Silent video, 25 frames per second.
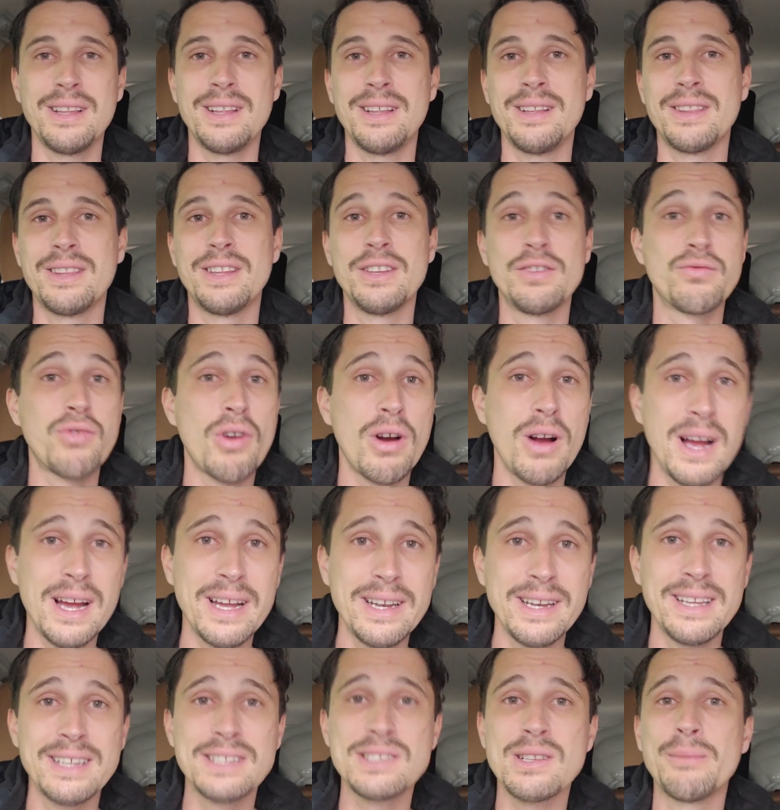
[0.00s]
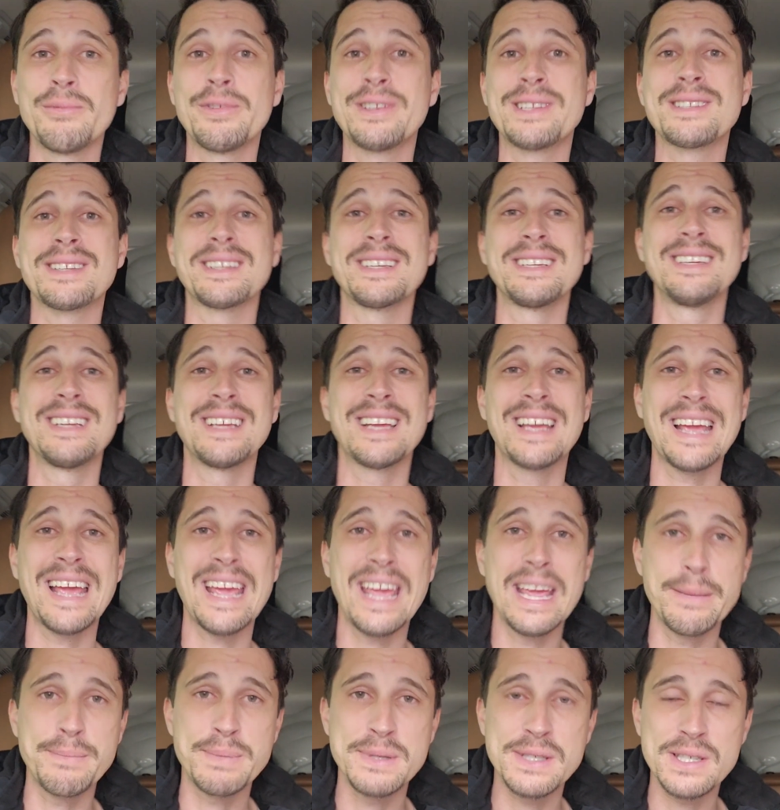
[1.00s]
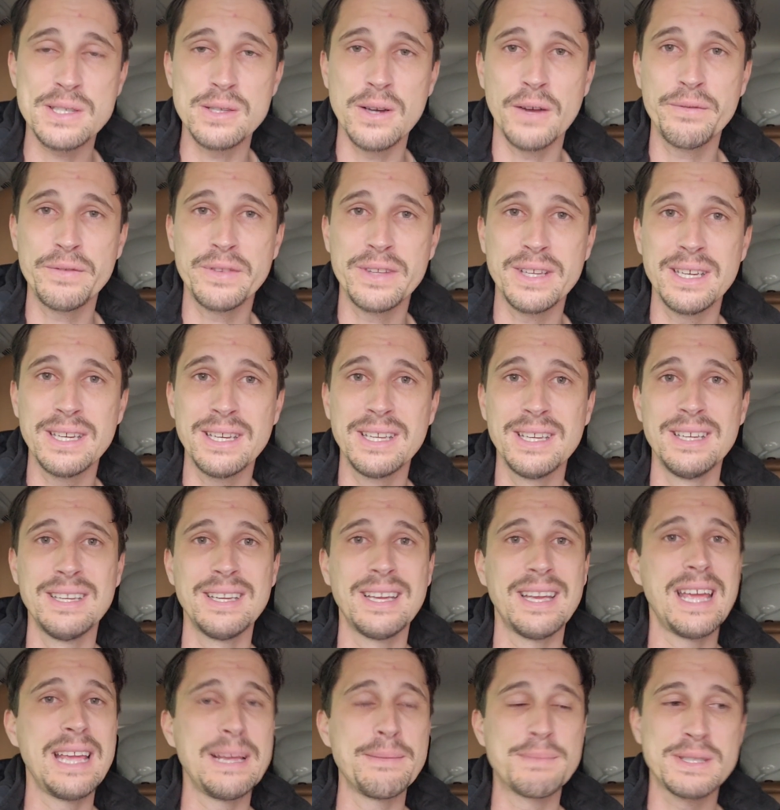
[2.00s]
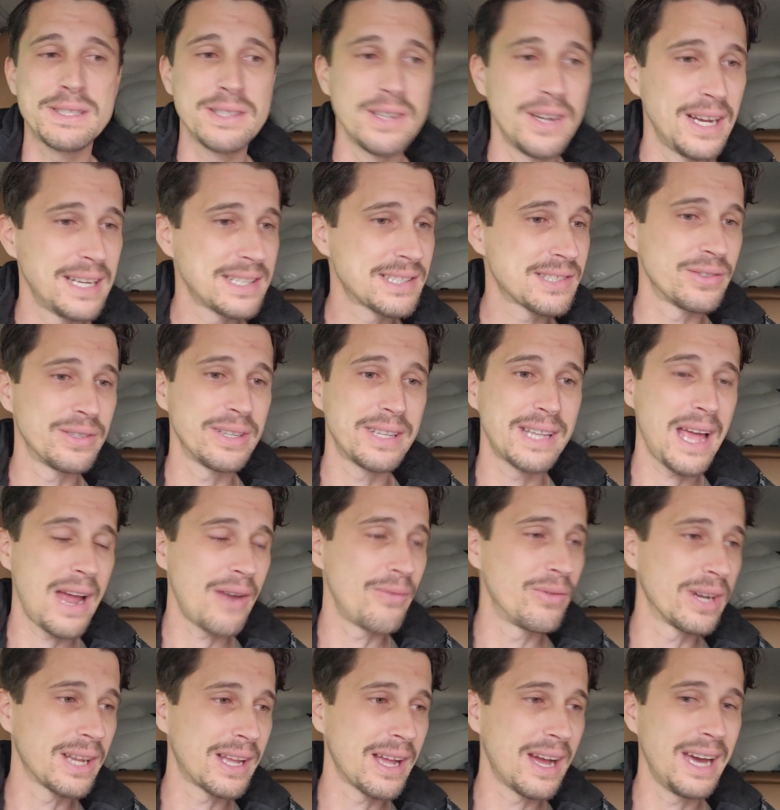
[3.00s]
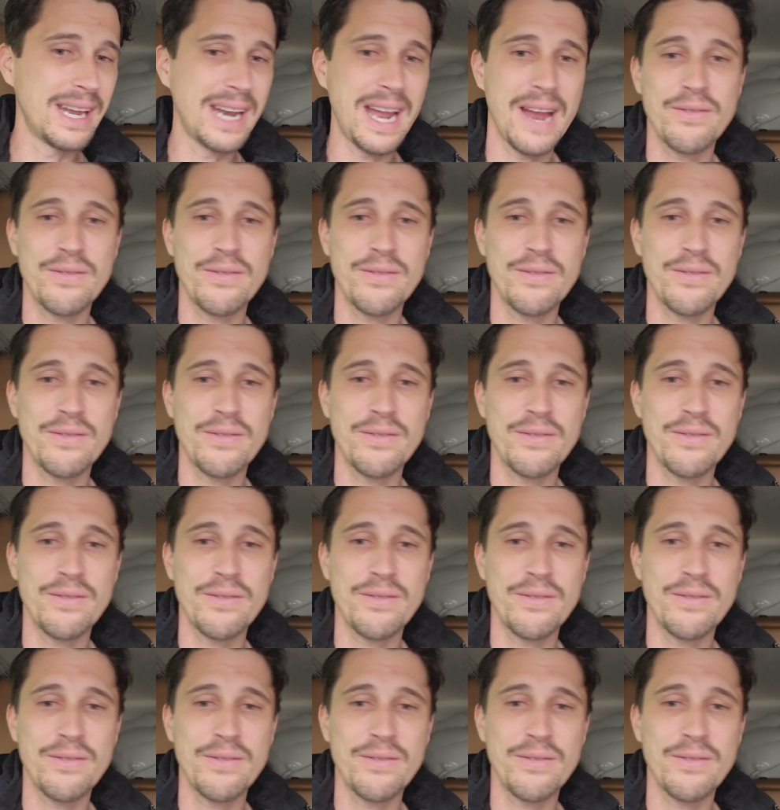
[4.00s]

The ride is obviously heaps softer, heaps nicer in that regard.